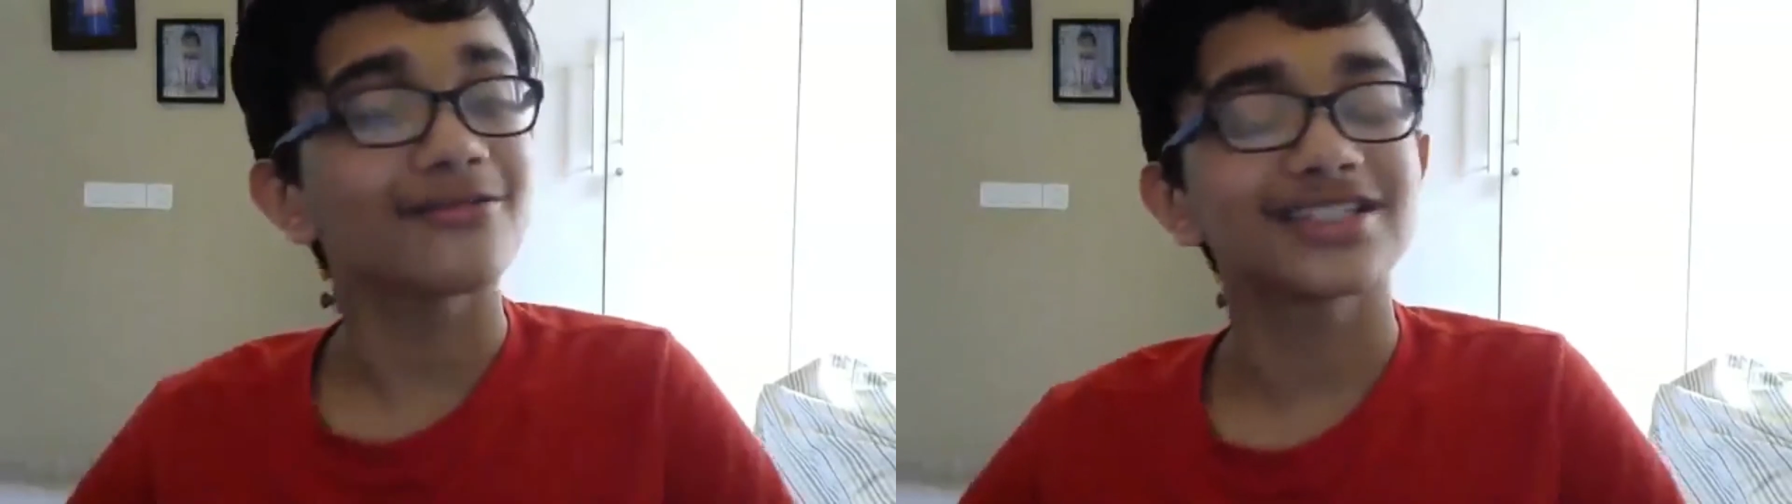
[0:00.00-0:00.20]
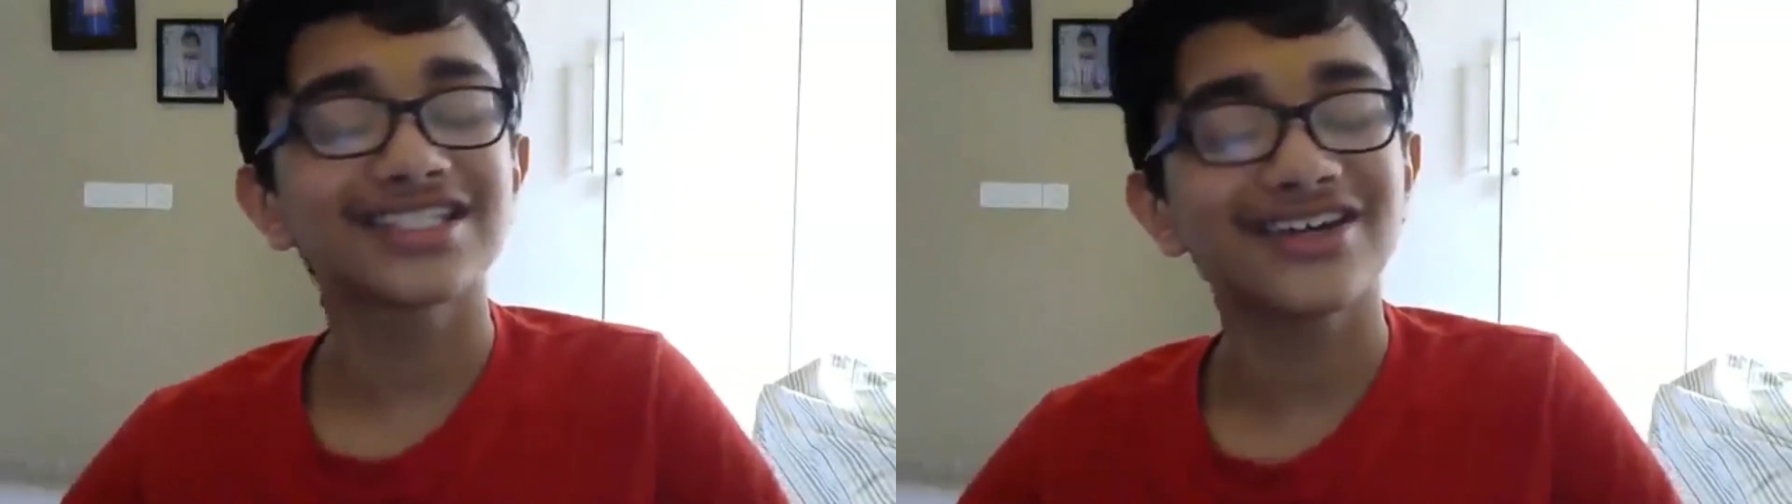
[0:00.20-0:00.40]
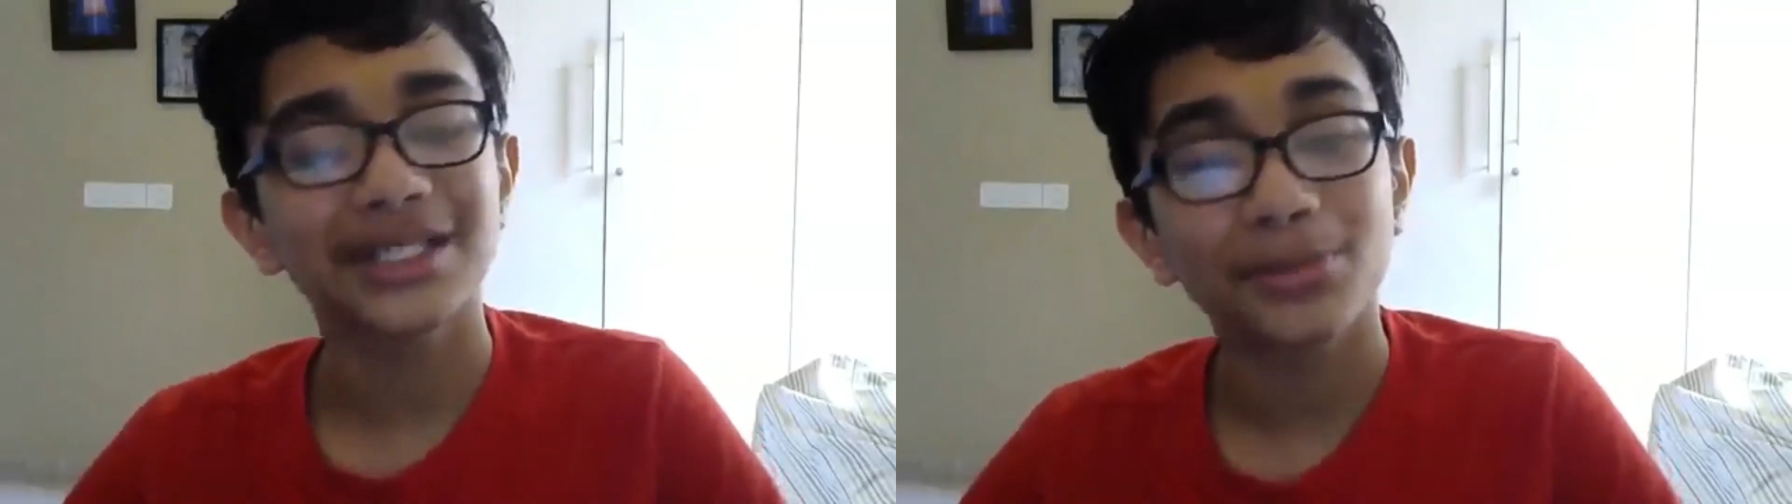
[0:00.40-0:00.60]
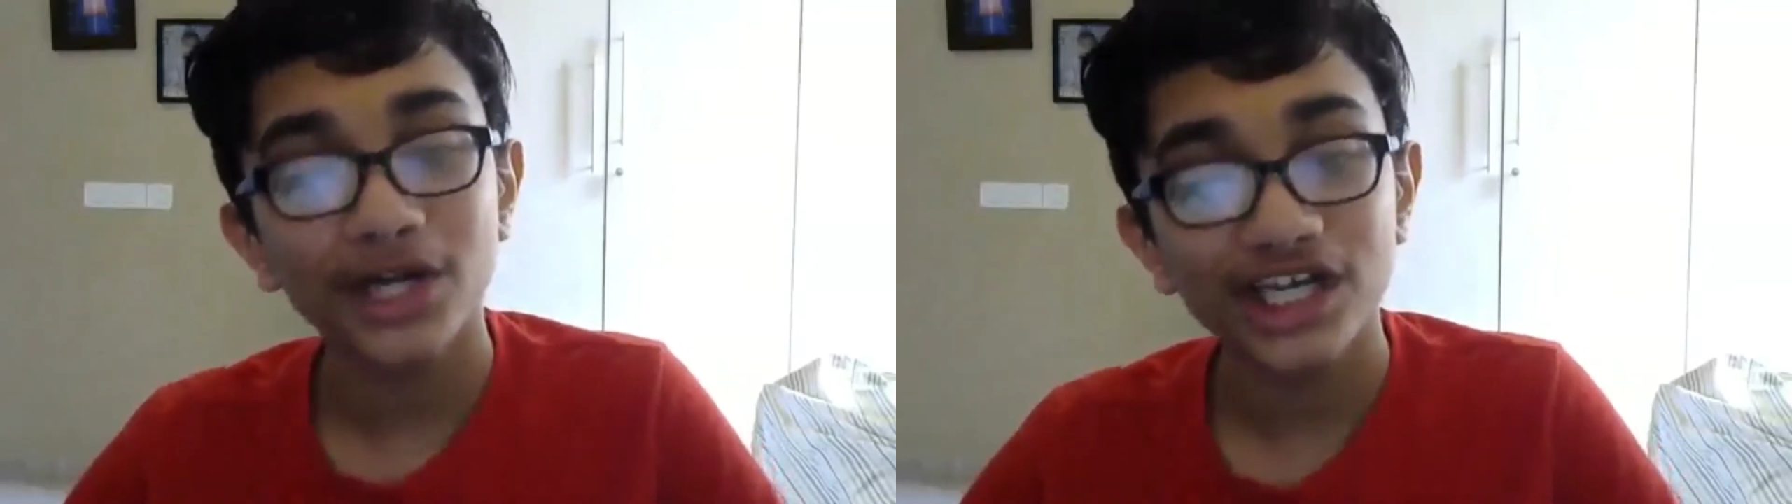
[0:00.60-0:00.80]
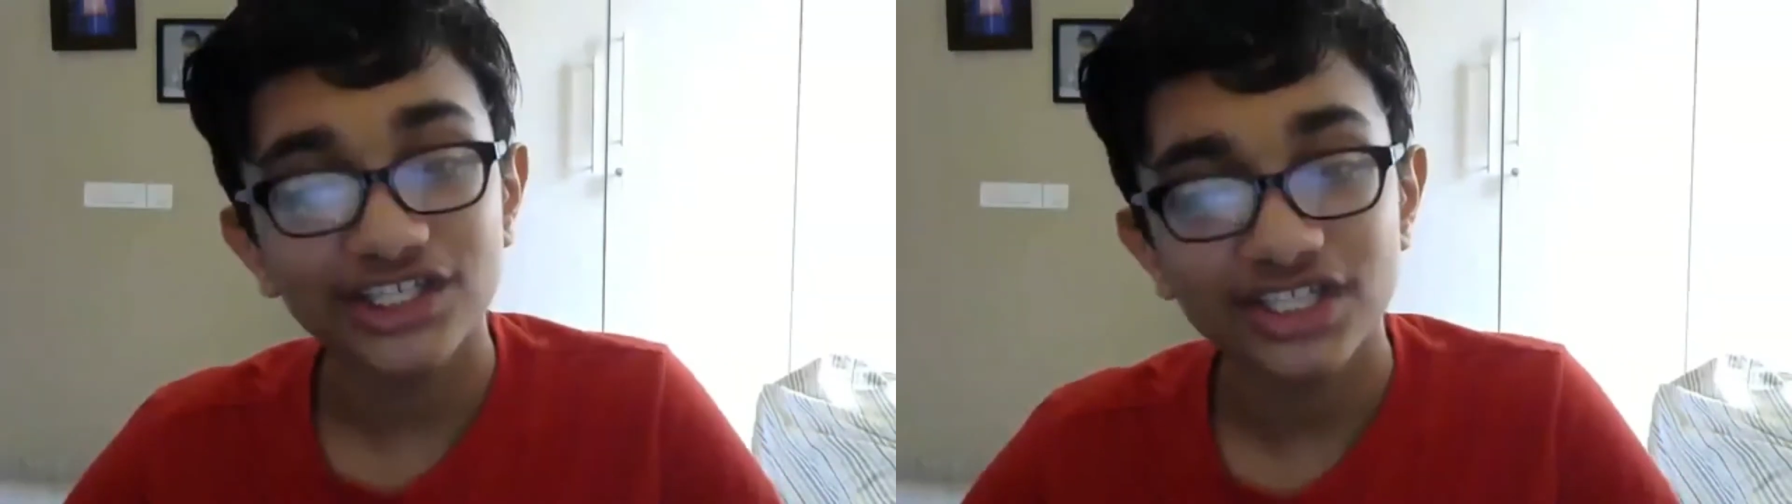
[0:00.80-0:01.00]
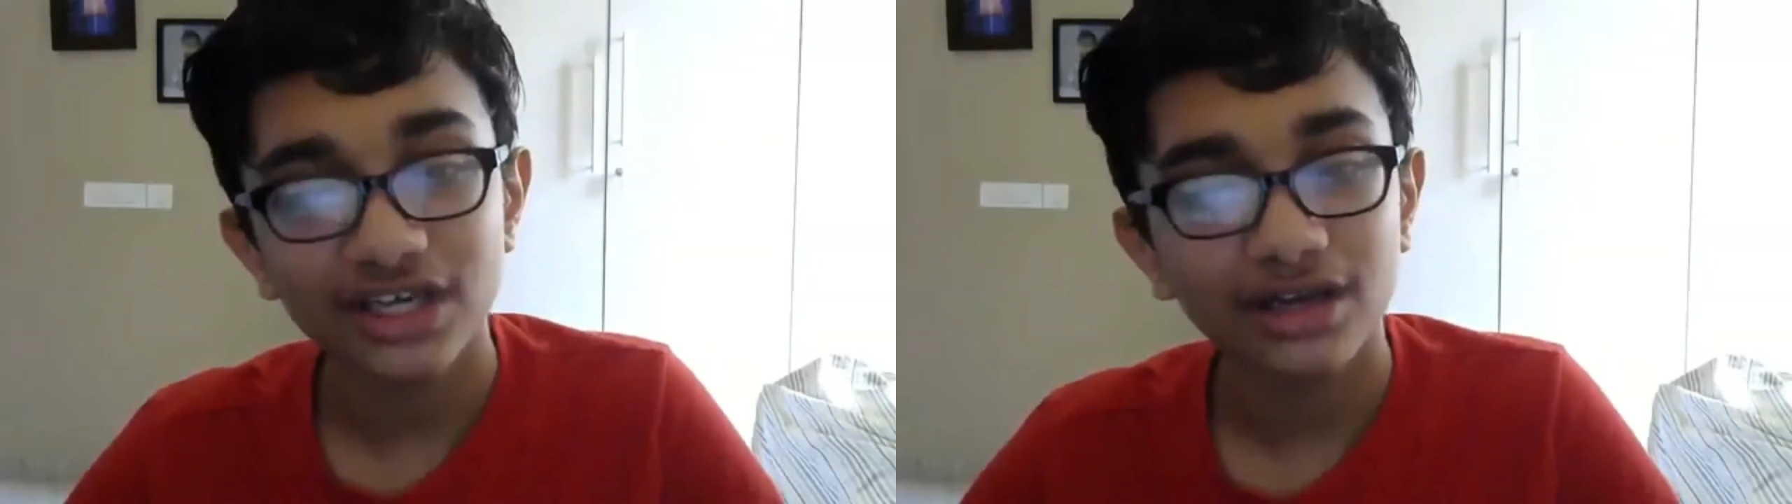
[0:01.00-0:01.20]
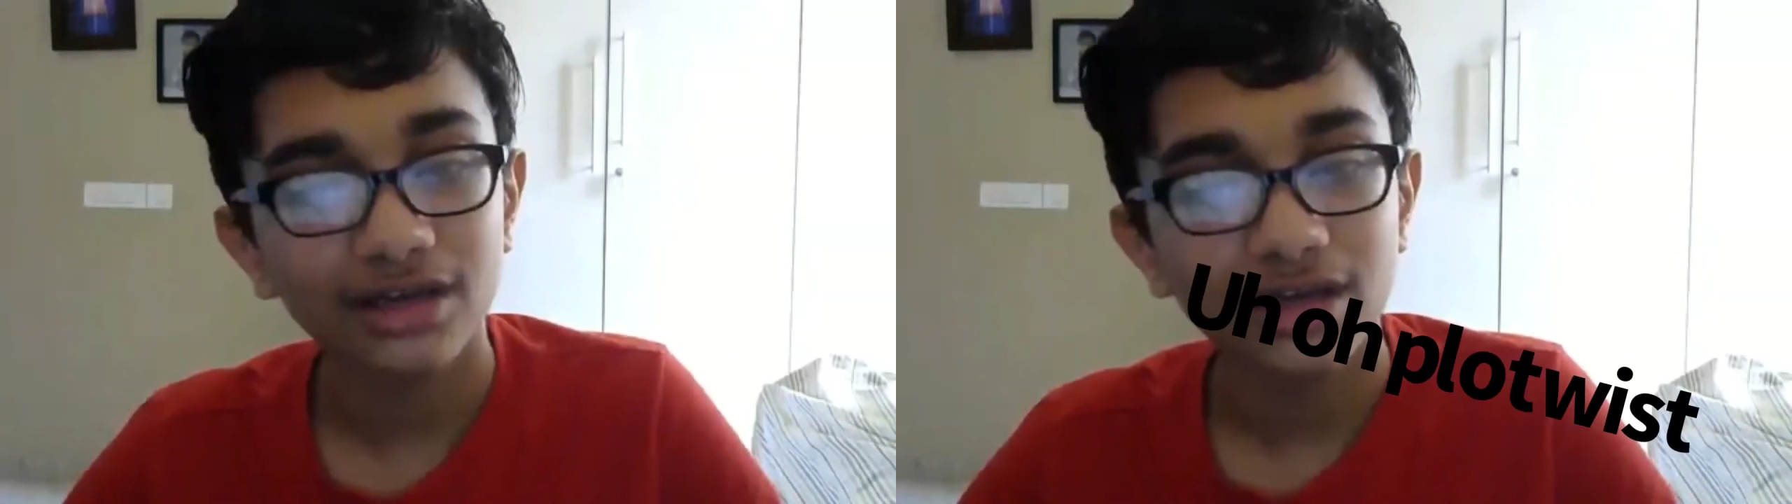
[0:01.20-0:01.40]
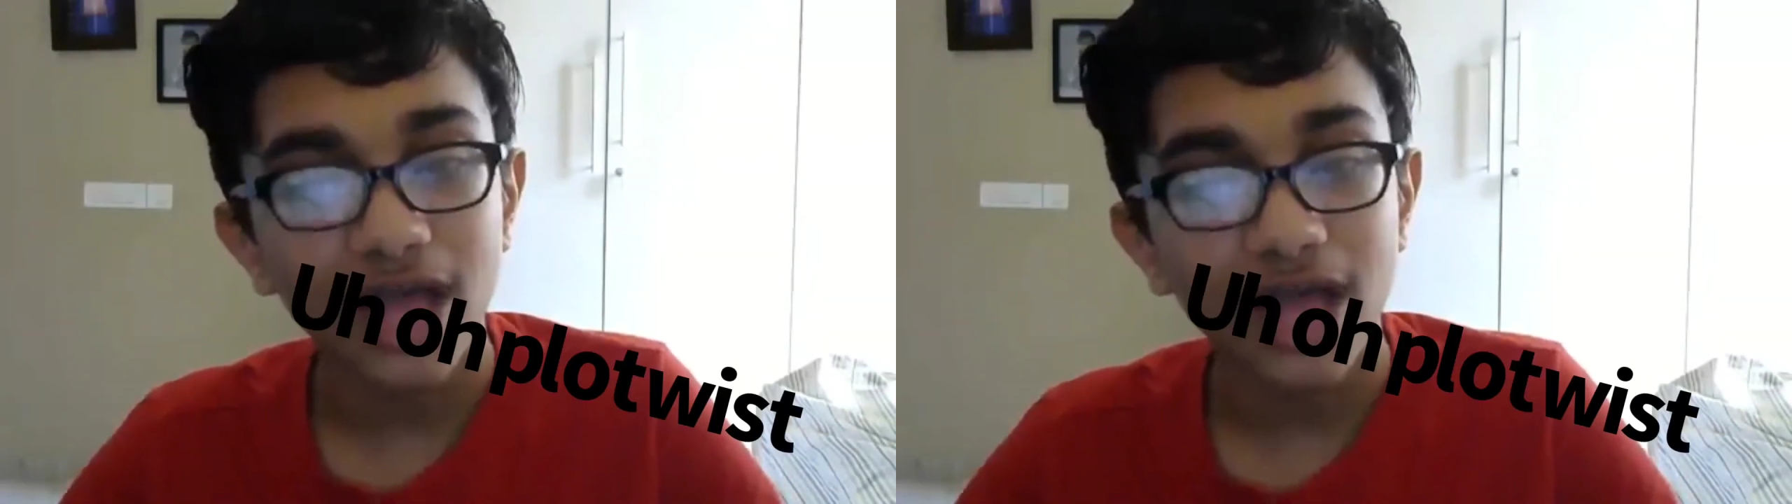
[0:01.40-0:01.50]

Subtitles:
sorry to break it to you,